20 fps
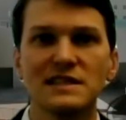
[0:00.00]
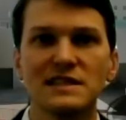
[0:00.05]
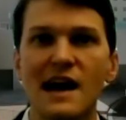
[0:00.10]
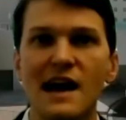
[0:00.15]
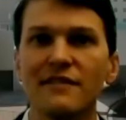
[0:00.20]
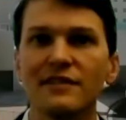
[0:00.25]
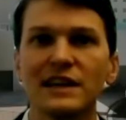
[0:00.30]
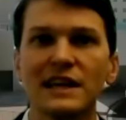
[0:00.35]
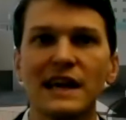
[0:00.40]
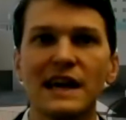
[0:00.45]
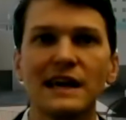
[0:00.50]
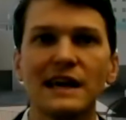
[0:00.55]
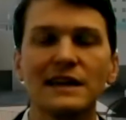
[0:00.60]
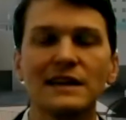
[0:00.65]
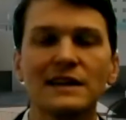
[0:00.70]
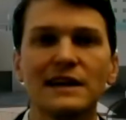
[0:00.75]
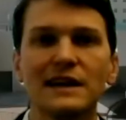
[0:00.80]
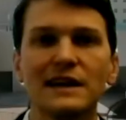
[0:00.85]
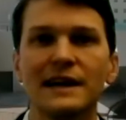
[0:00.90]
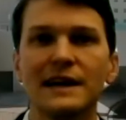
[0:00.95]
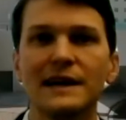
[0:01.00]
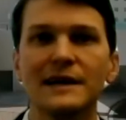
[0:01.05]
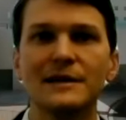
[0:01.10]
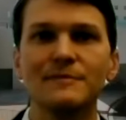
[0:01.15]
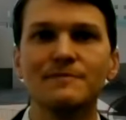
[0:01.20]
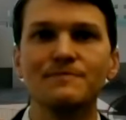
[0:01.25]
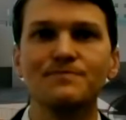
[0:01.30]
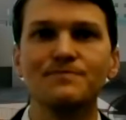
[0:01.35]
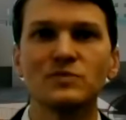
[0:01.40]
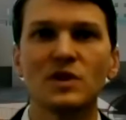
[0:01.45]
navigate
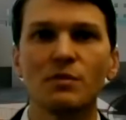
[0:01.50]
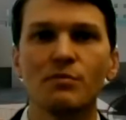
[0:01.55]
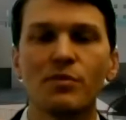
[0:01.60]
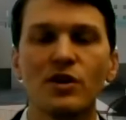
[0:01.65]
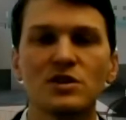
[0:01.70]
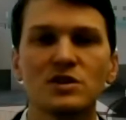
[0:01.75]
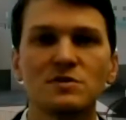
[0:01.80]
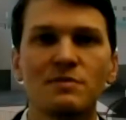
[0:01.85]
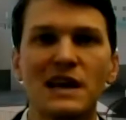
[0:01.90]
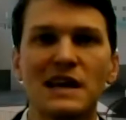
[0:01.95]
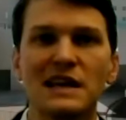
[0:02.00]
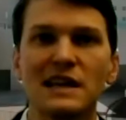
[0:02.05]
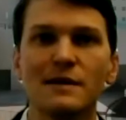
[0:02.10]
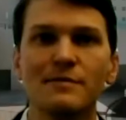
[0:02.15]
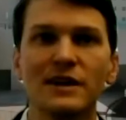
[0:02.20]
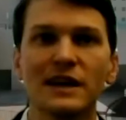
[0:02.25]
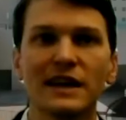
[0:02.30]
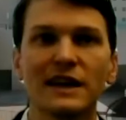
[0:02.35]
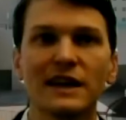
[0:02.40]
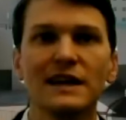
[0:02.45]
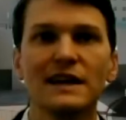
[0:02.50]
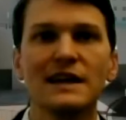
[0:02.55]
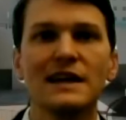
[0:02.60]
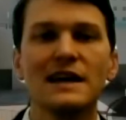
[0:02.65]
post-pandemic.